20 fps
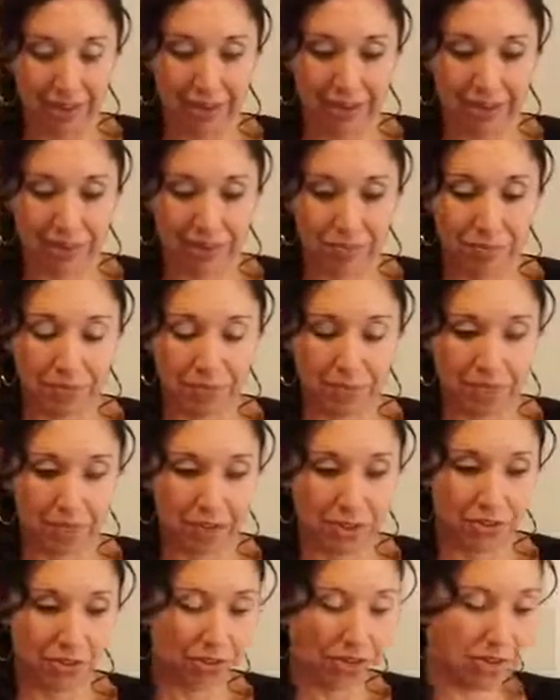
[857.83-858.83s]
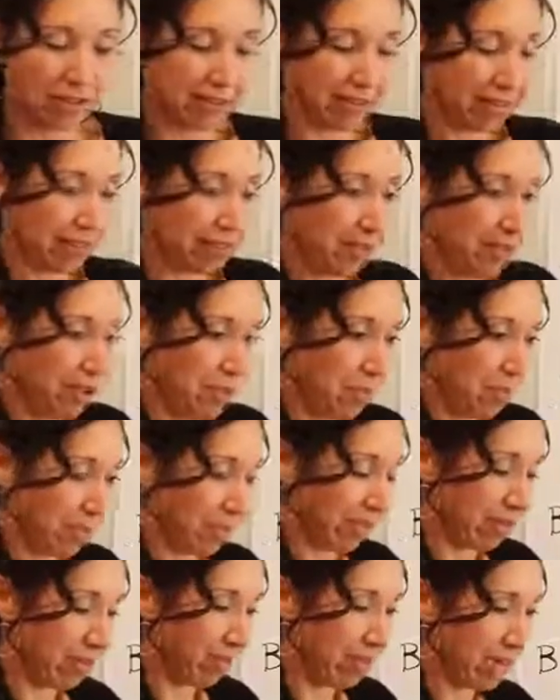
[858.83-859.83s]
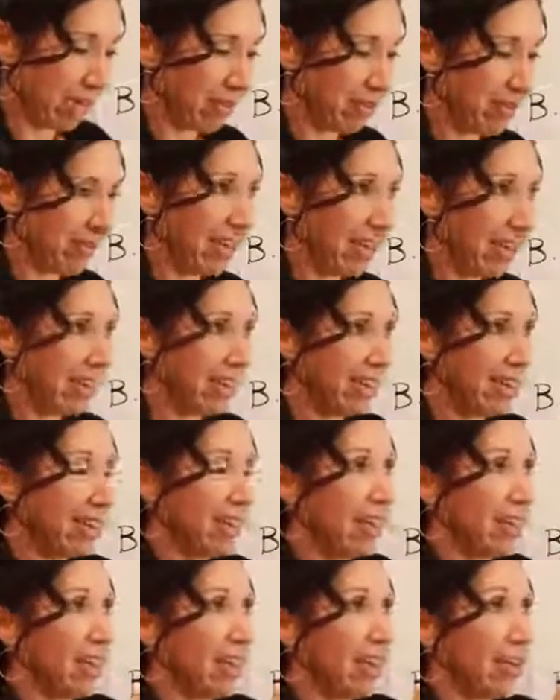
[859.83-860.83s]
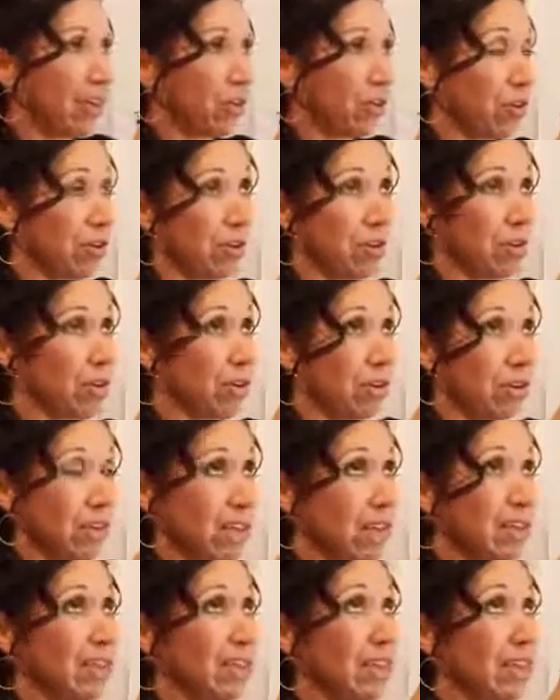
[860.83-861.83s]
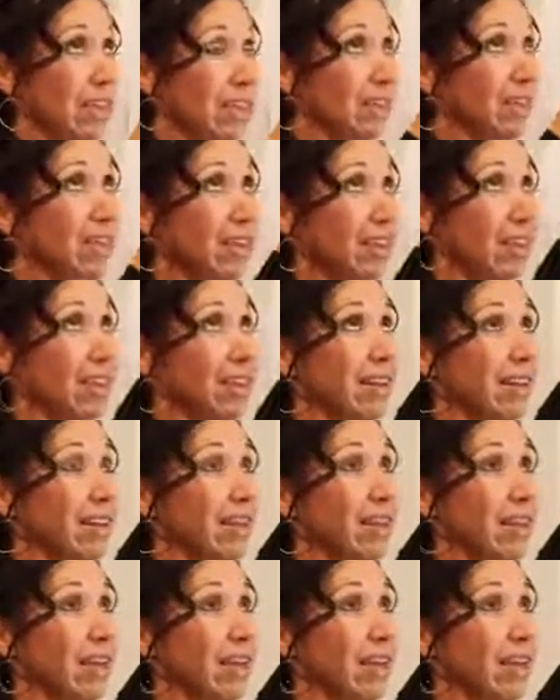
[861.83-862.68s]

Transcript: picks up the electrons, puts them down the slide, or anything, and